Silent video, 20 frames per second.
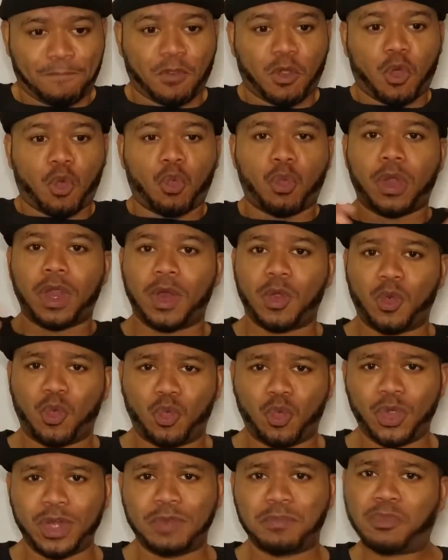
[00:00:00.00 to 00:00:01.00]
what
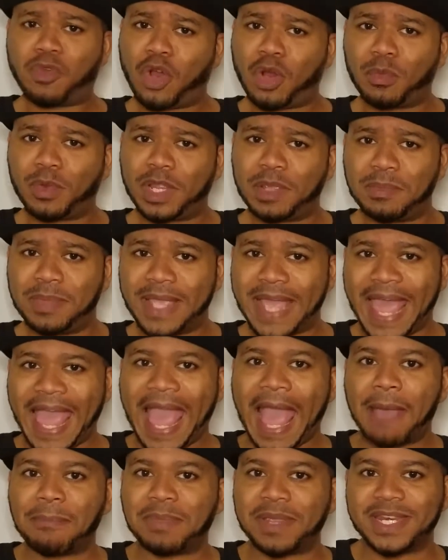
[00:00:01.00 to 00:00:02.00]
would normally be a
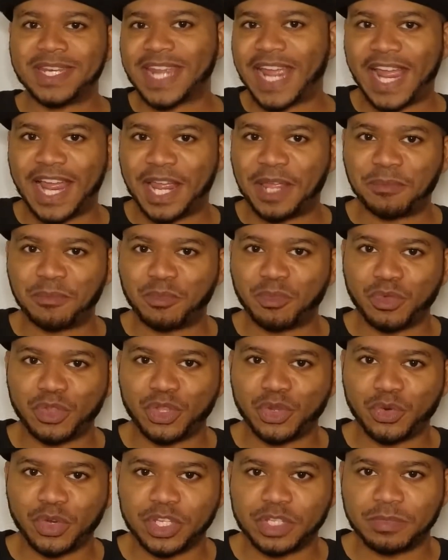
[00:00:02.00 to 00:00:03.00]
happy time with
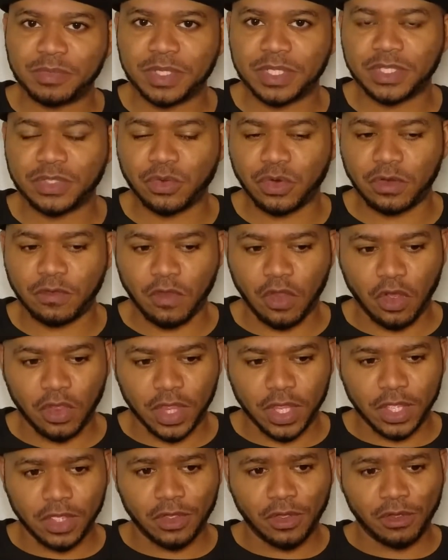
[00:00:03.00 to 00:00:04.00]
Christmas sort of all
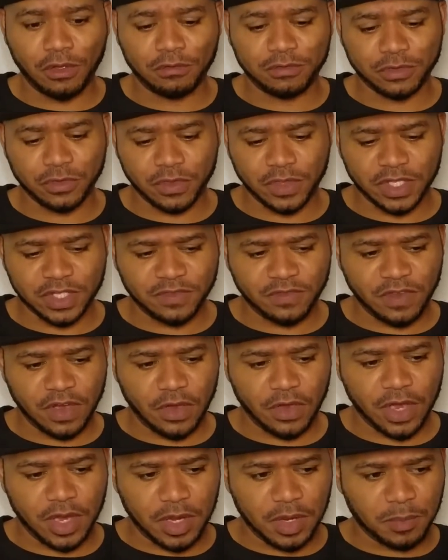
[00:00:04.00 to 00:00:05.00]
engulfs on this
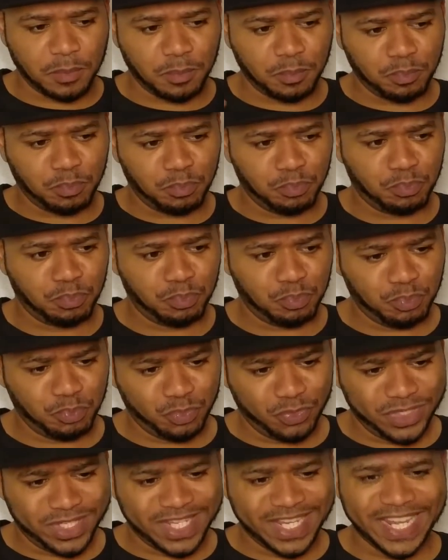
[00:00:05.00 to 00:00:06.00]
very
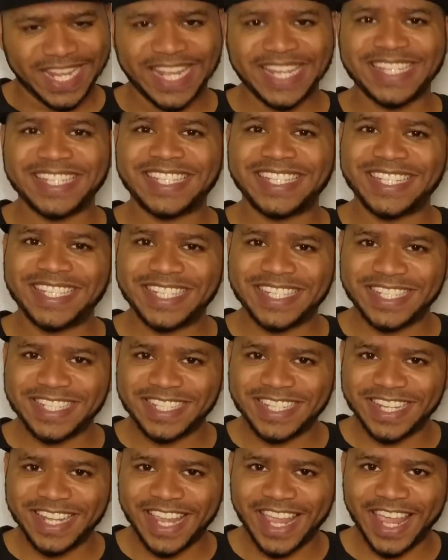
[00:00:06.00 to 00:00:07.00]
tense
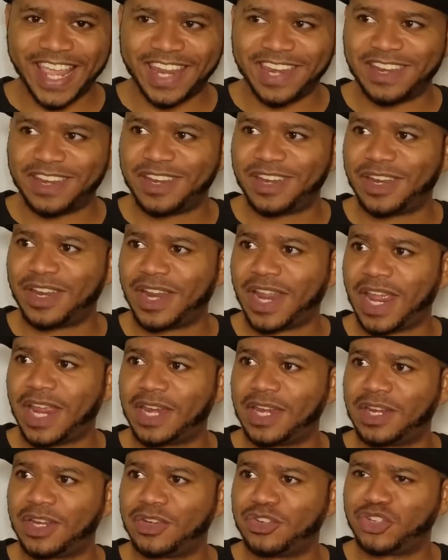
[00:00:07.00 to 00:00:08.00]
and, and
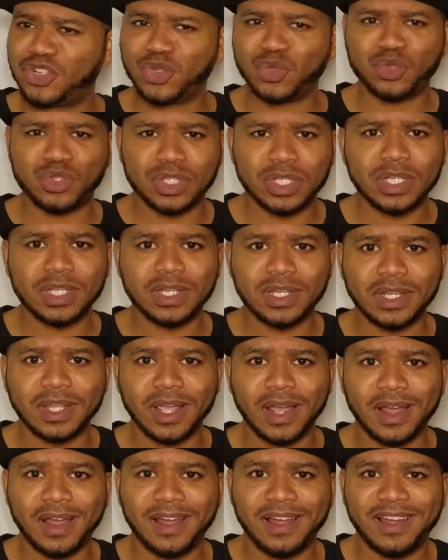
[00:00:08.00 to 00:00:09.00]
juicy
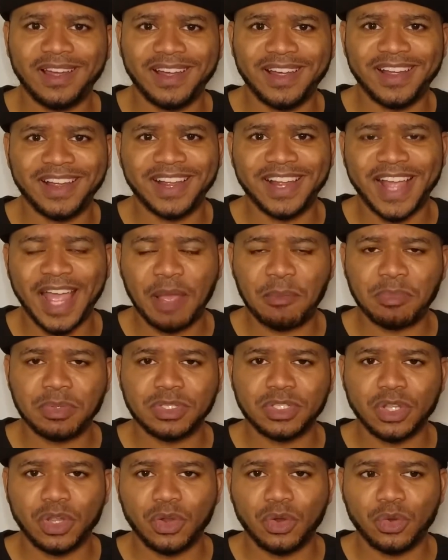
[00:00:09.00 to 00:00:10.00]
uh,
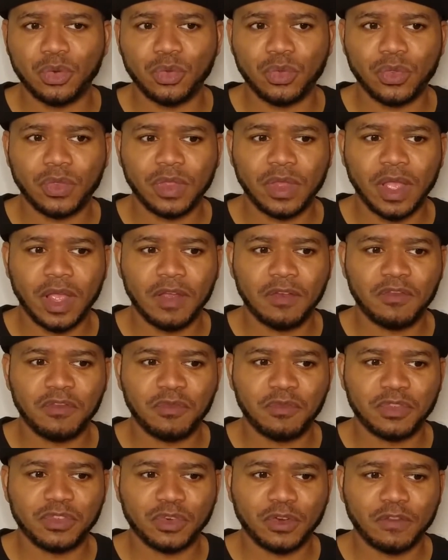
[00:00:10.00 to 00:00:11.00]
episode of
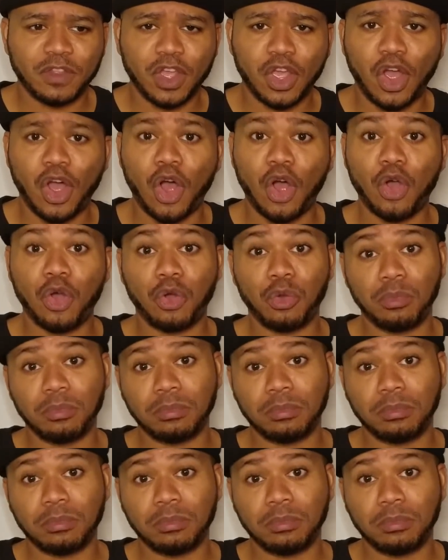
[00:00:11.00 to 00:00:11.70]
sort of the calm